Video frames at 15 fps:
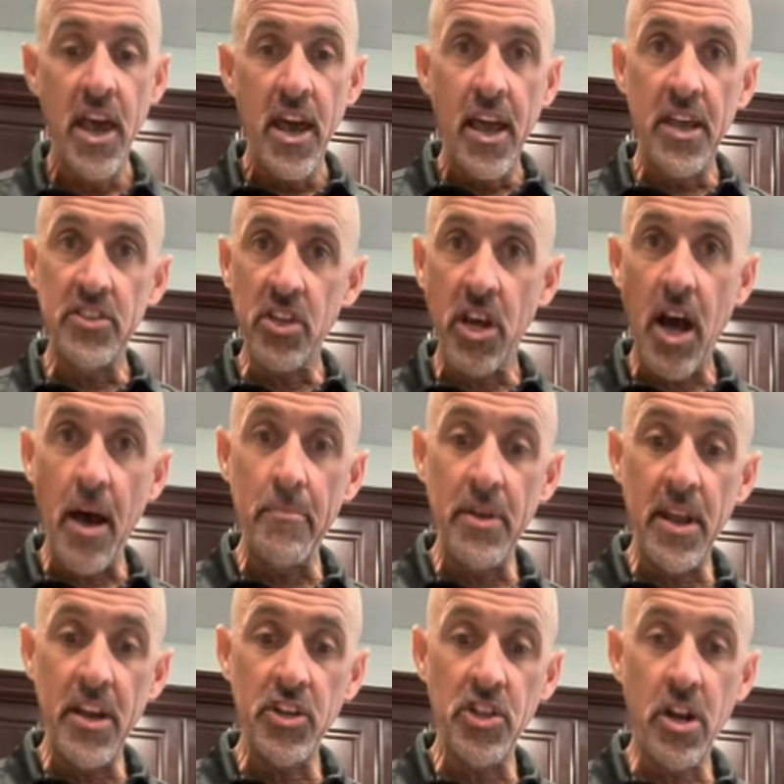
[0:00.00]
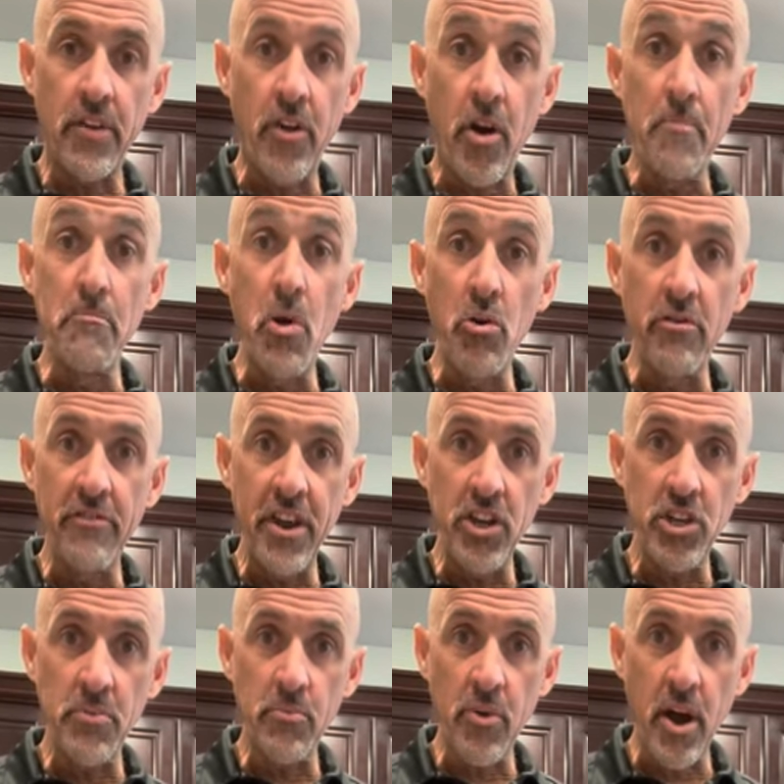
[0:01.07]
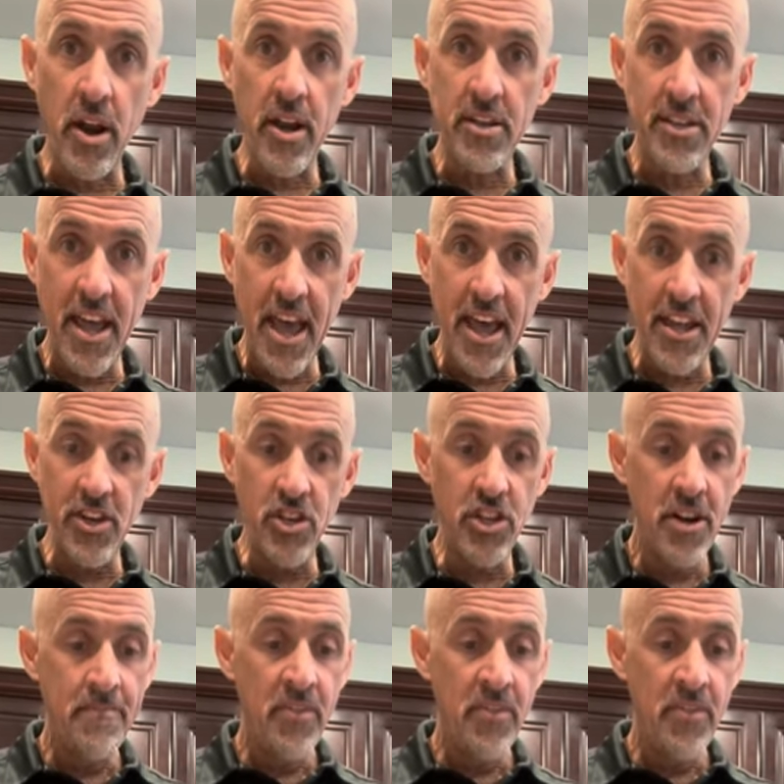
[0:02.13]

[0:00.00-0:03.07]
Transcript: It's a combination of our motivation product, Edge,